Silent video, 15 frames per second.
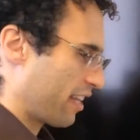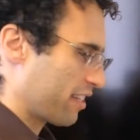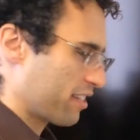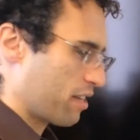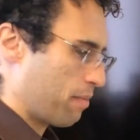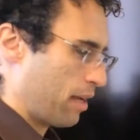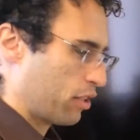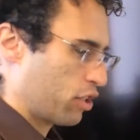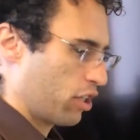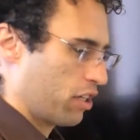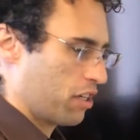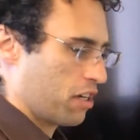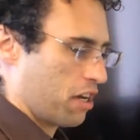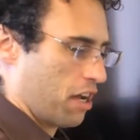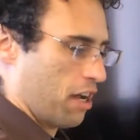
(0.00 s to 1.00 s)
things to
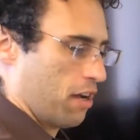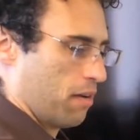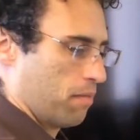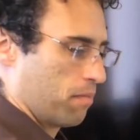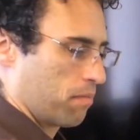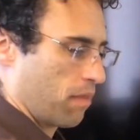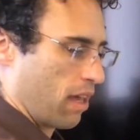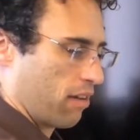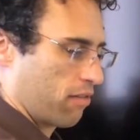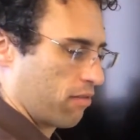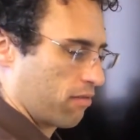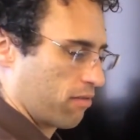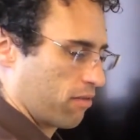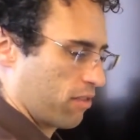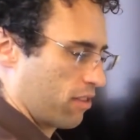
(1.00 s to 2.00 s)
mention.
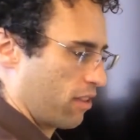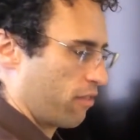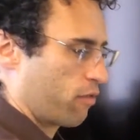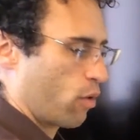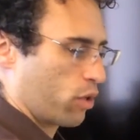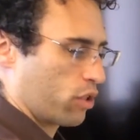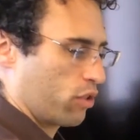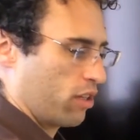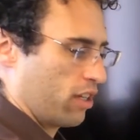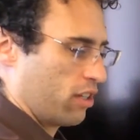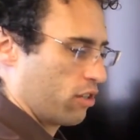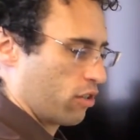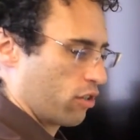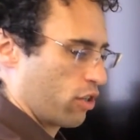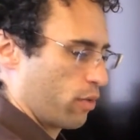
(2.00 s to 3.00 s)
Of course, you need
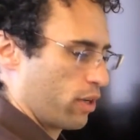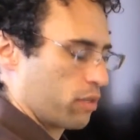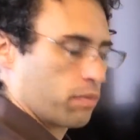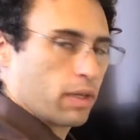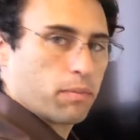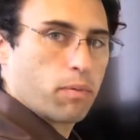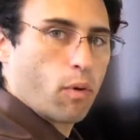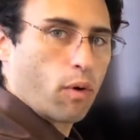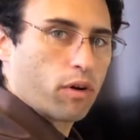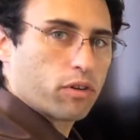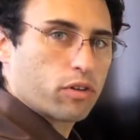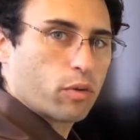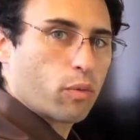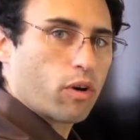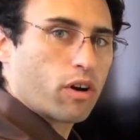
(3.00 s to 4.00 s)
your USB
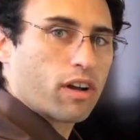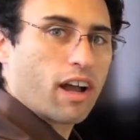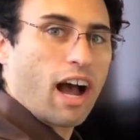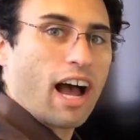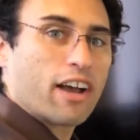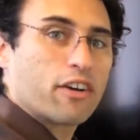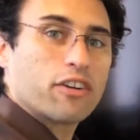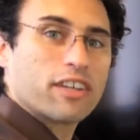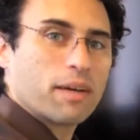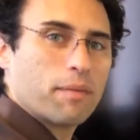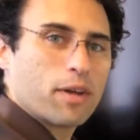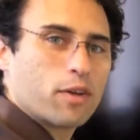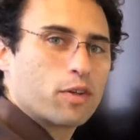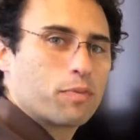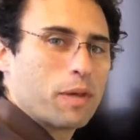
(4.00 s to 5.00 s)
port to work. I couldn't get
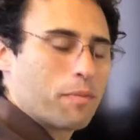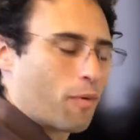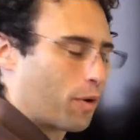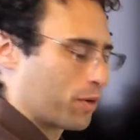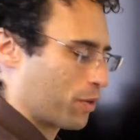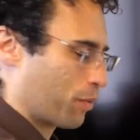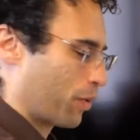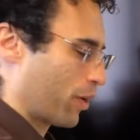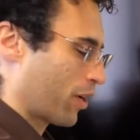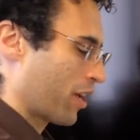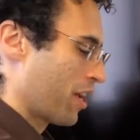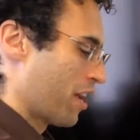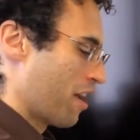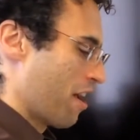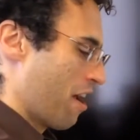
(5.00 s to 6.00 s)
my USB port to work.
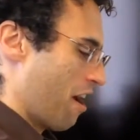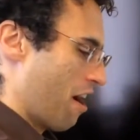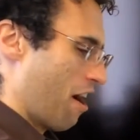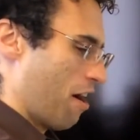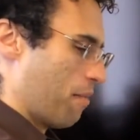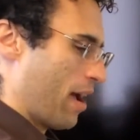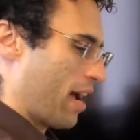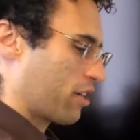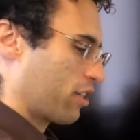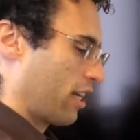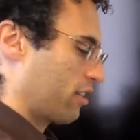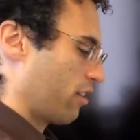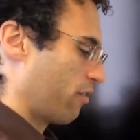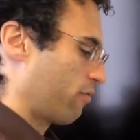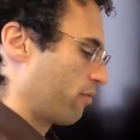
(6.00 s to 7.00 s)
I actually
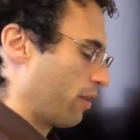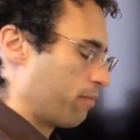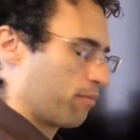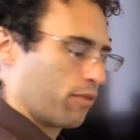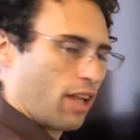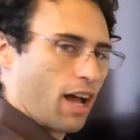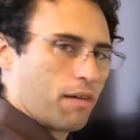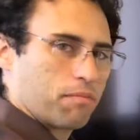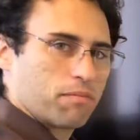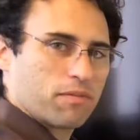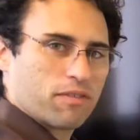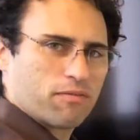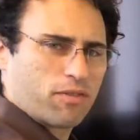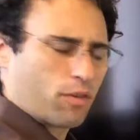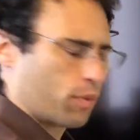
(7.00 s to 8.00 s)
had to flip-flop.
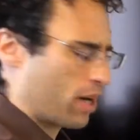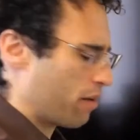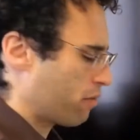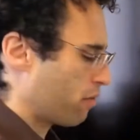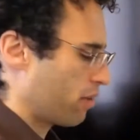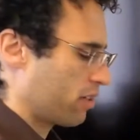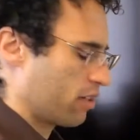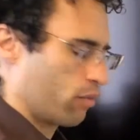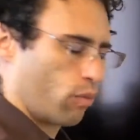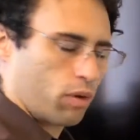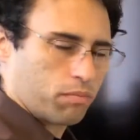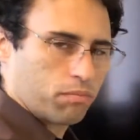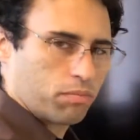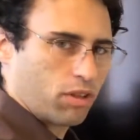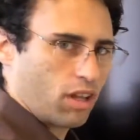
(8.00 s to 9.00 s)
For whatever reason,
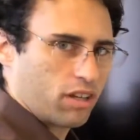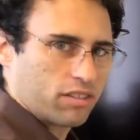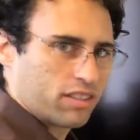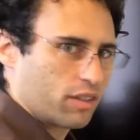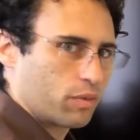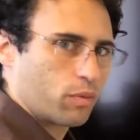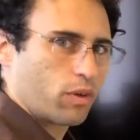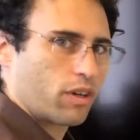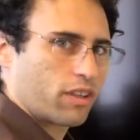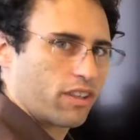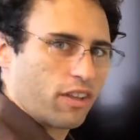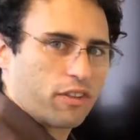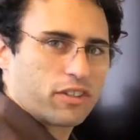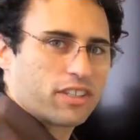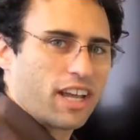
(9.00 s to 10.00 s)
one plug didn't work, the
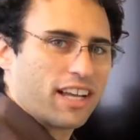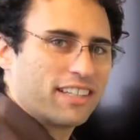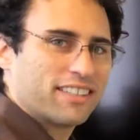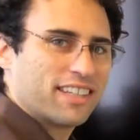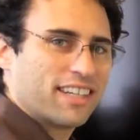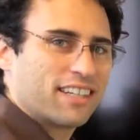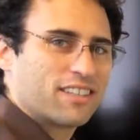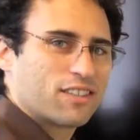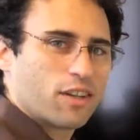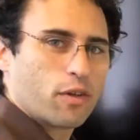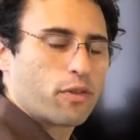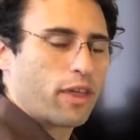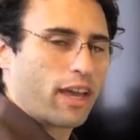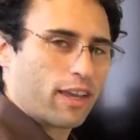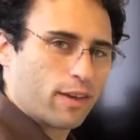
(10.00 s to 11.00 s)
other side did. So
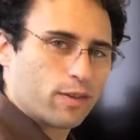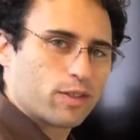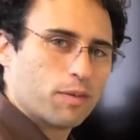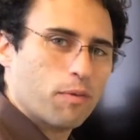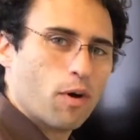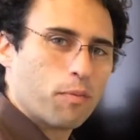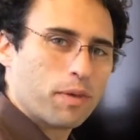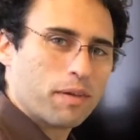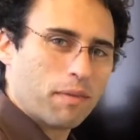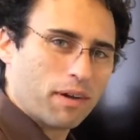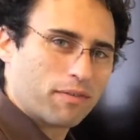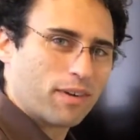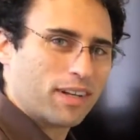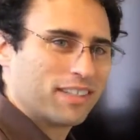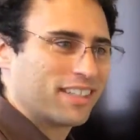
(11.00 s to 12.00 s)
thank you to Momi, my
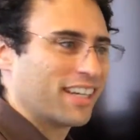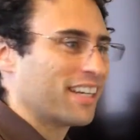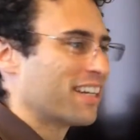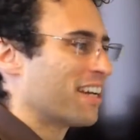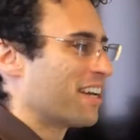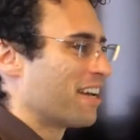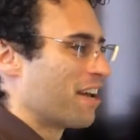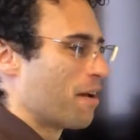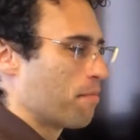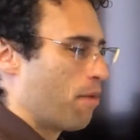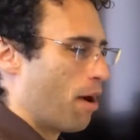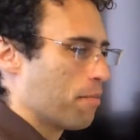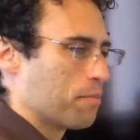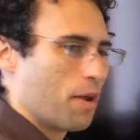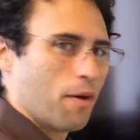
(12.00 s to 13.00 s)
friend at
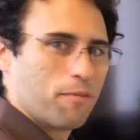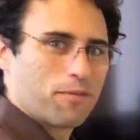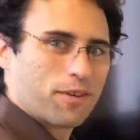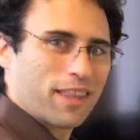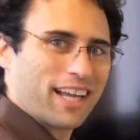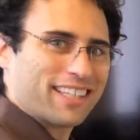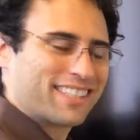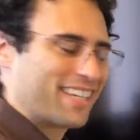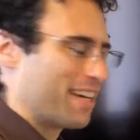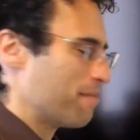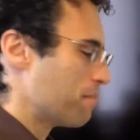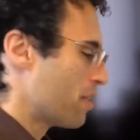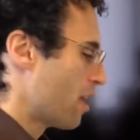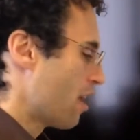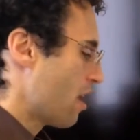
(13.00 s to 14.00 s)
PubNub, for that
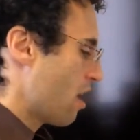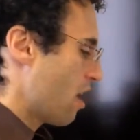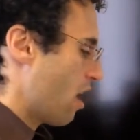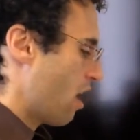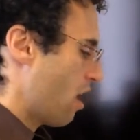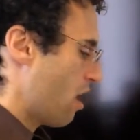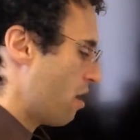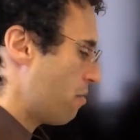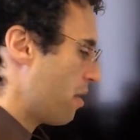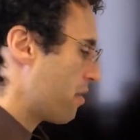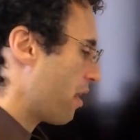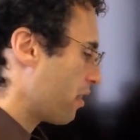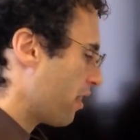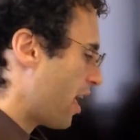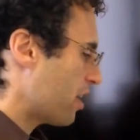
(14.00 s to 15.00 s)
tip. And
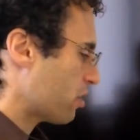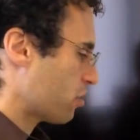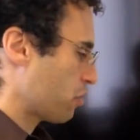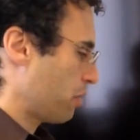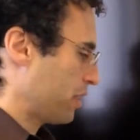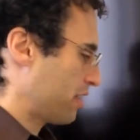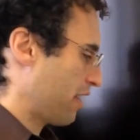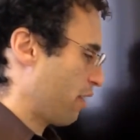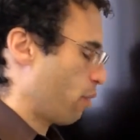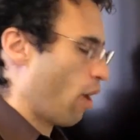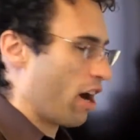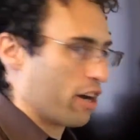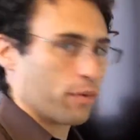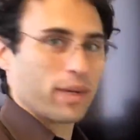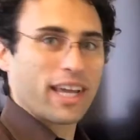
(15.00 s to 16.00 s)
then last, you might say,
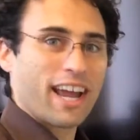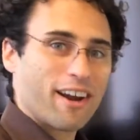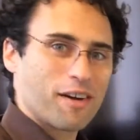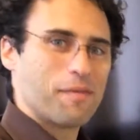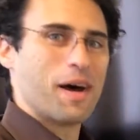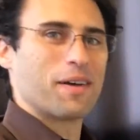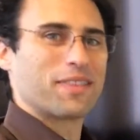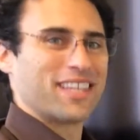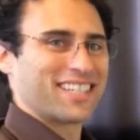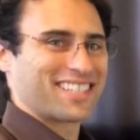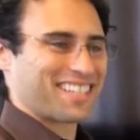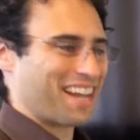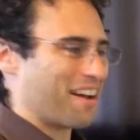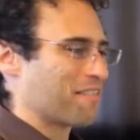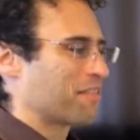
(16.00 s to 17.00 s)
why do we care about this
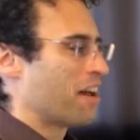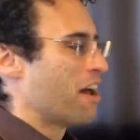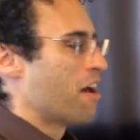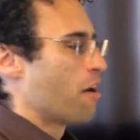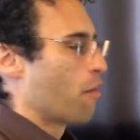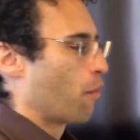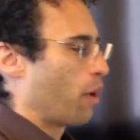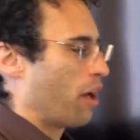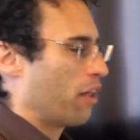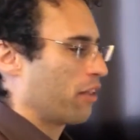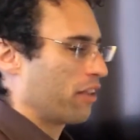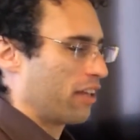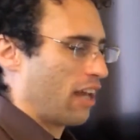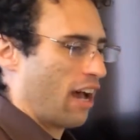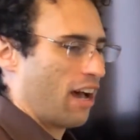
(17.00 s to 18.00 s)
stuff?
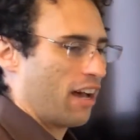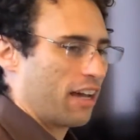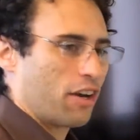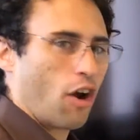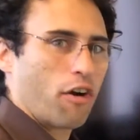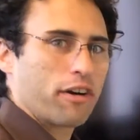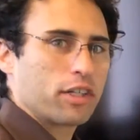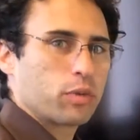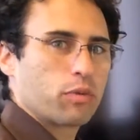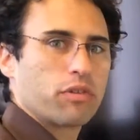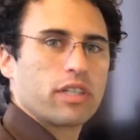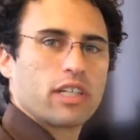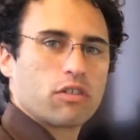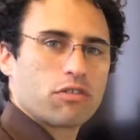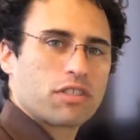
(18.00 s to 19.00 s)
Well, at Orange, we're
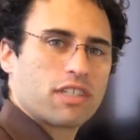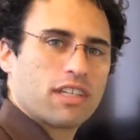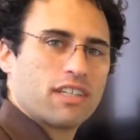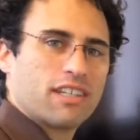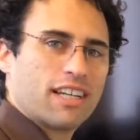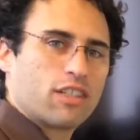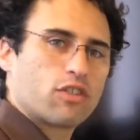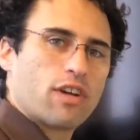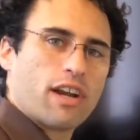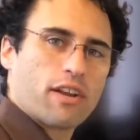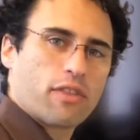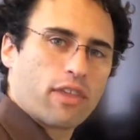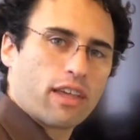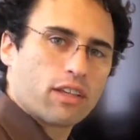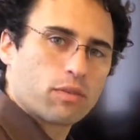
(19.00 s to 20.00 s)
really interested in Internet
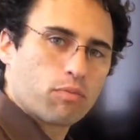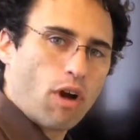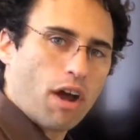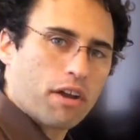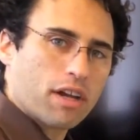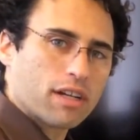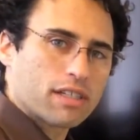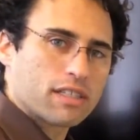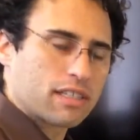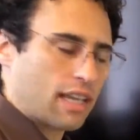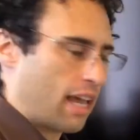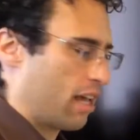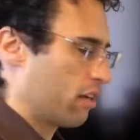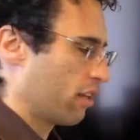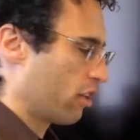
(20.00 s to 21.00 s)
of Things products,
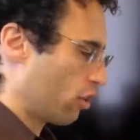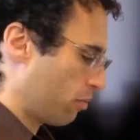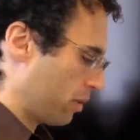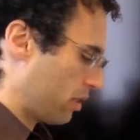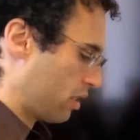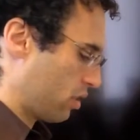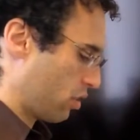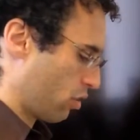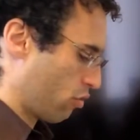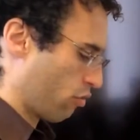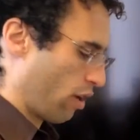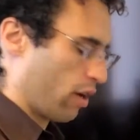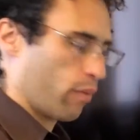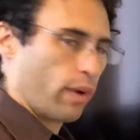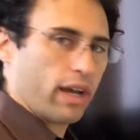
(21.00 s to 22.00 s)
and LittleBits is a
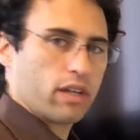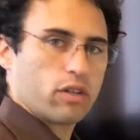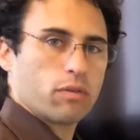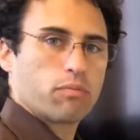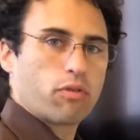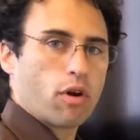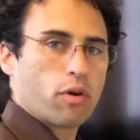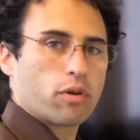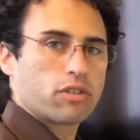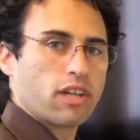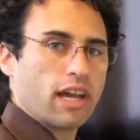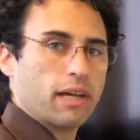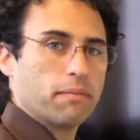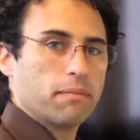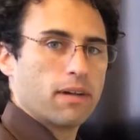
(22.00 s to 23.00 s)
great way to
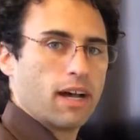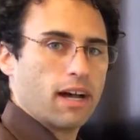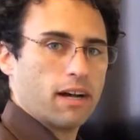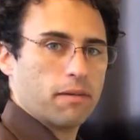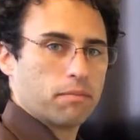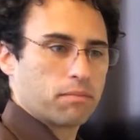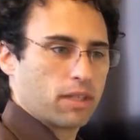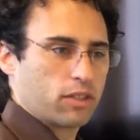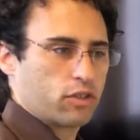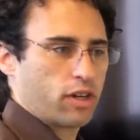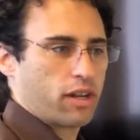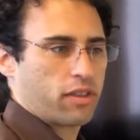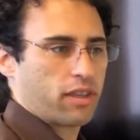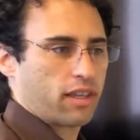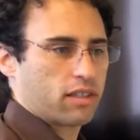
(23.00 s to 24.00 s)
prototype
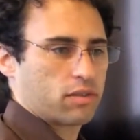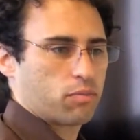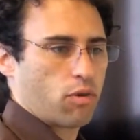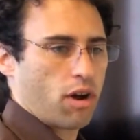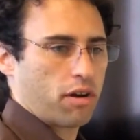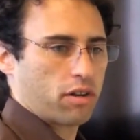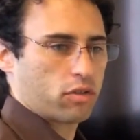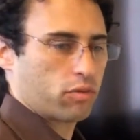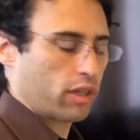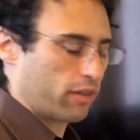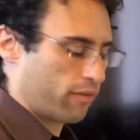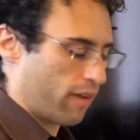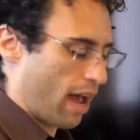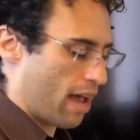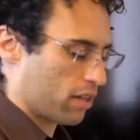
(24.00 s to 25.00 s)
Internet of Things products really
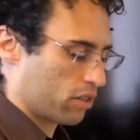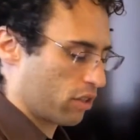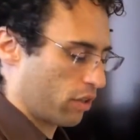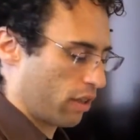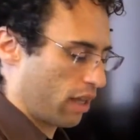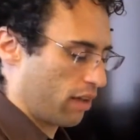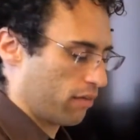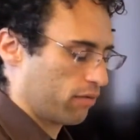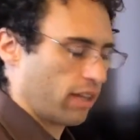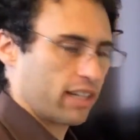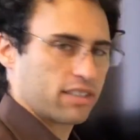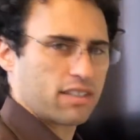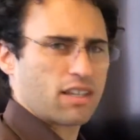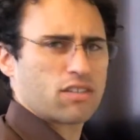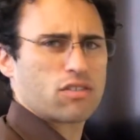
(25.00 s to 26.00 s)
fast. So they have
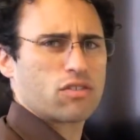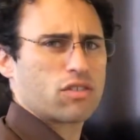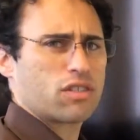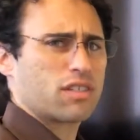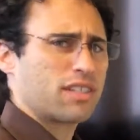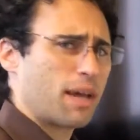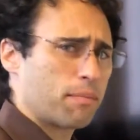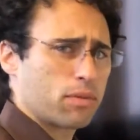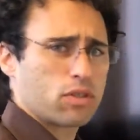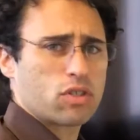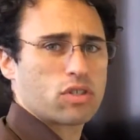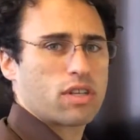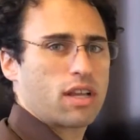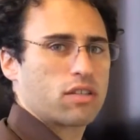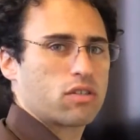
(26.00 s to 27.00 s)
light sensors and temperature
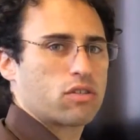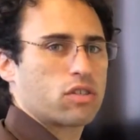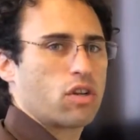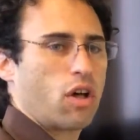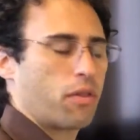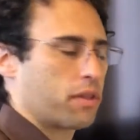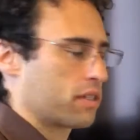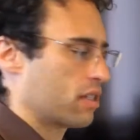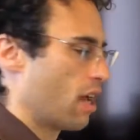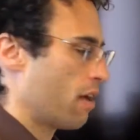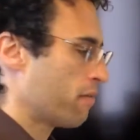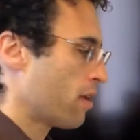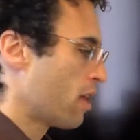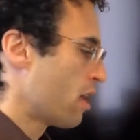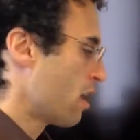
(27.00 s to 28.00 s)
sensors and all this
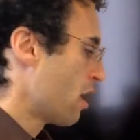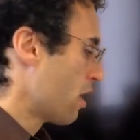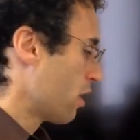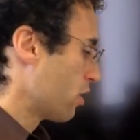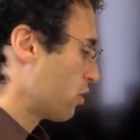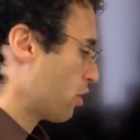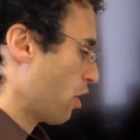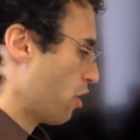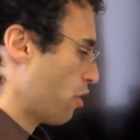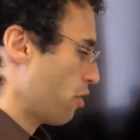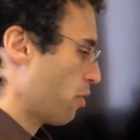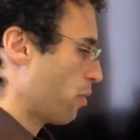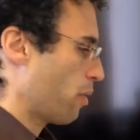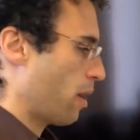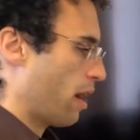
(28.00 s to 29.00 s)
stuff.
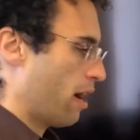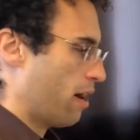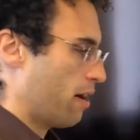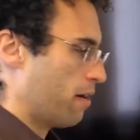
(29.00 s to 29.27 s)
So